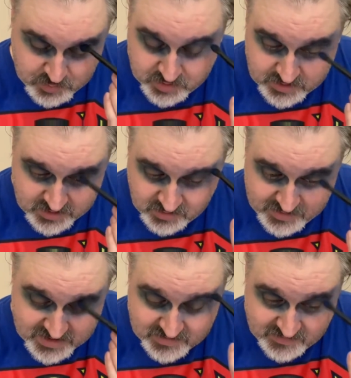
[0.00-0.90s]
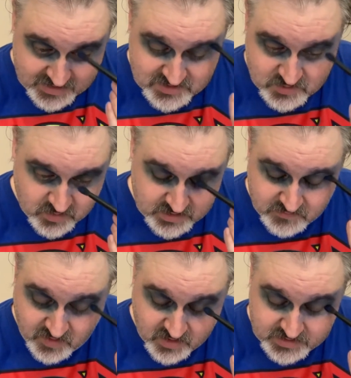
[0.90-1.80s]
put a little bit into what
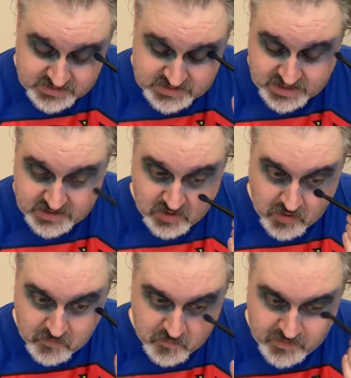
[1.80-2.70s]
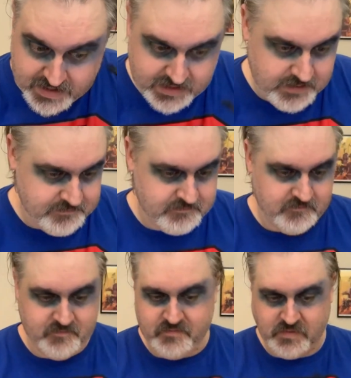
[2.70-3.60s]
you've already done already.
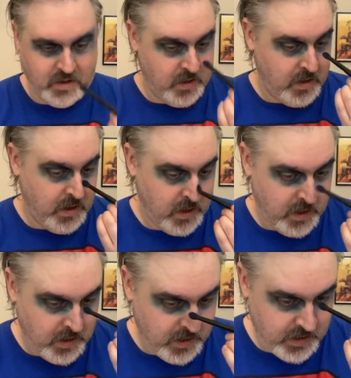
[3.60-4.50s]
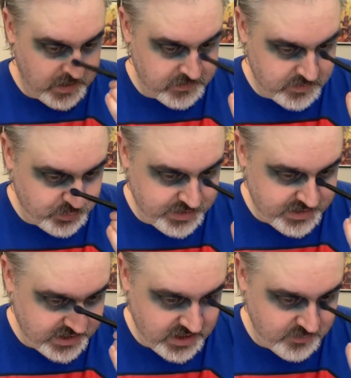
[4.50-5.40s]
I'm going to bring
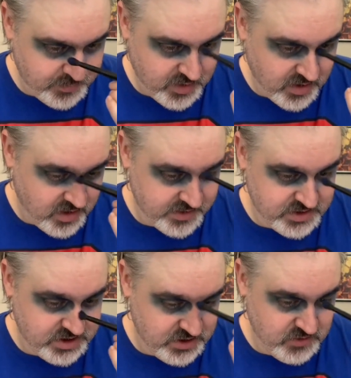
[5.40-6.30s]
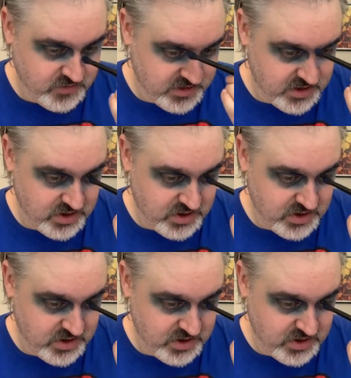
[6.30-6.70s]
it up onto the